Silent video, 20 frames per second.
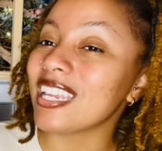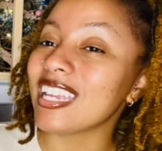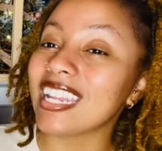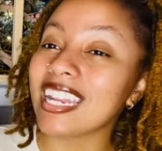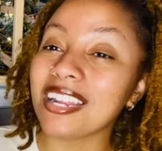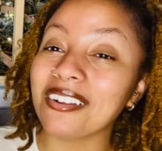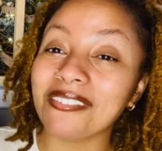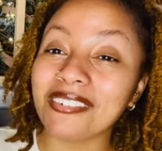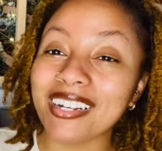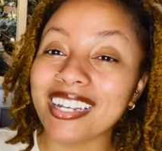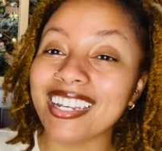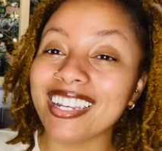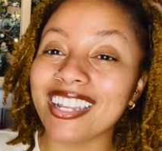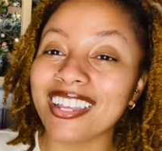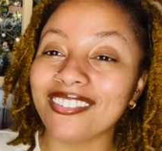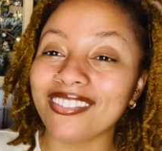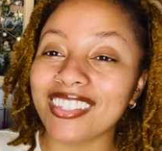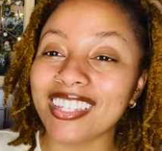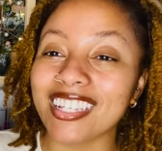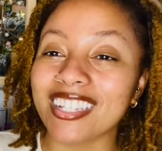And I really
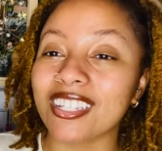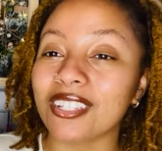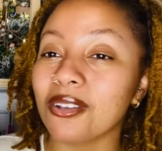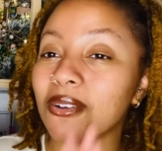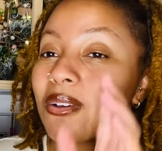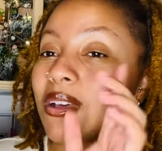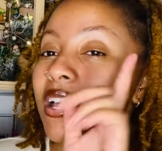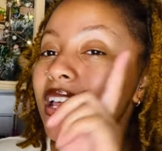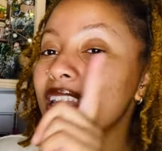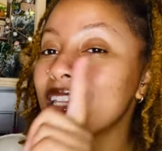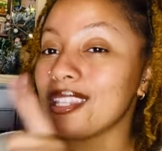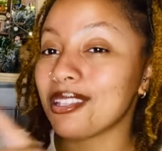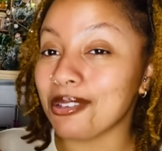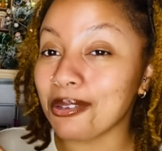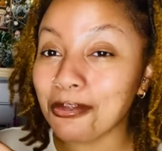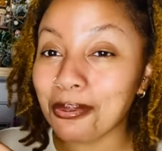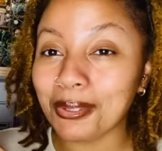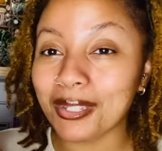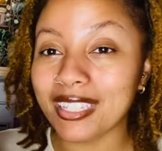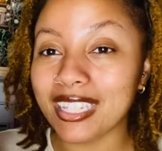love this. So let
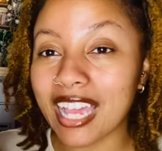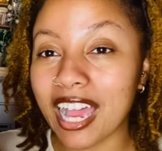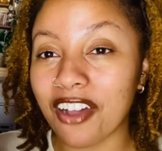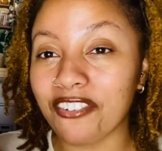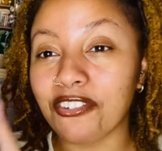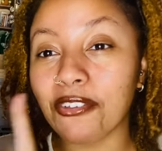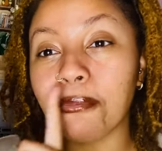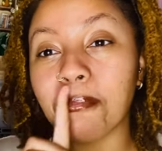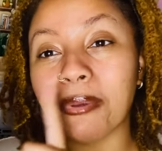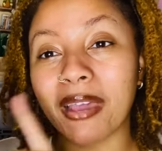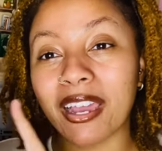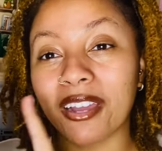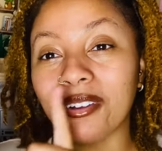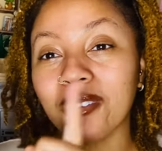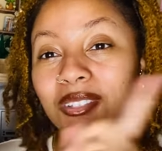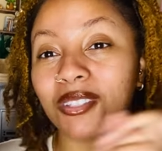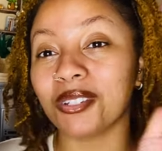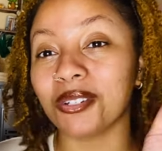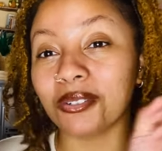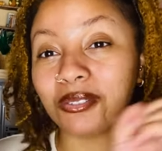me put this outfit back
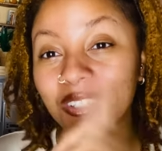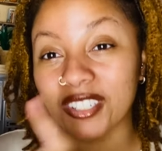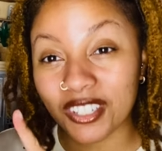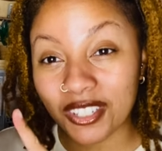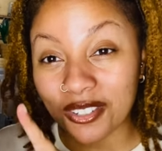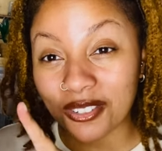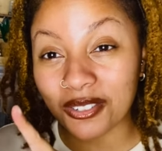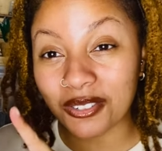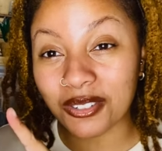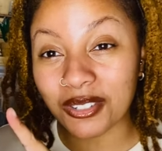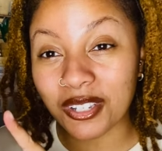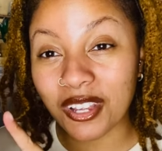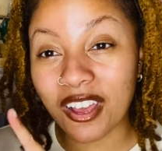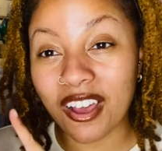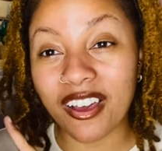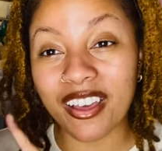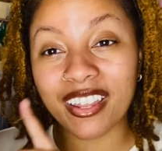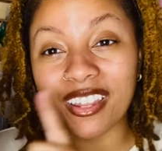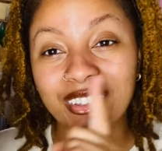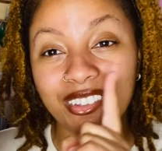on the original
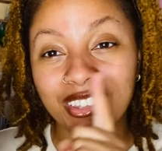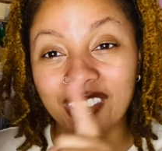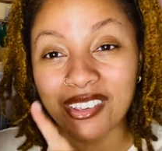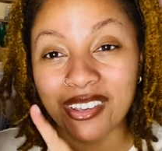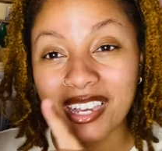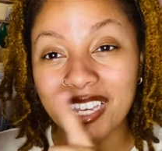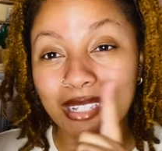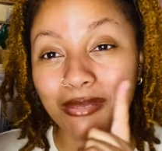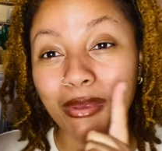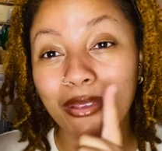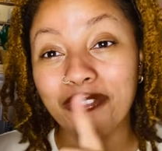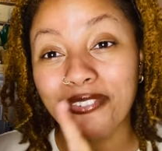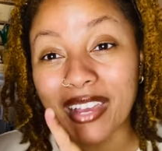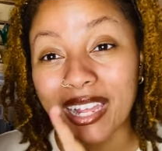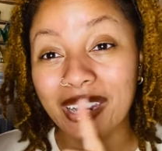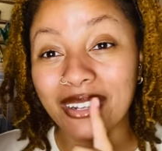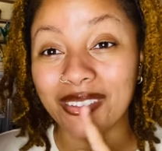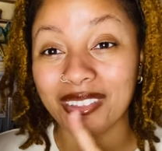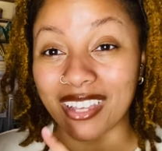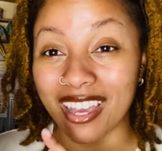doll and I'll give you guys my
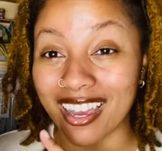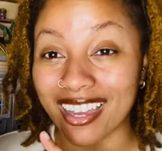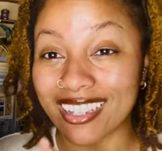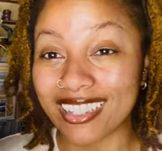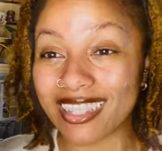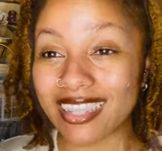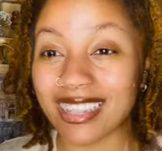final thoughts.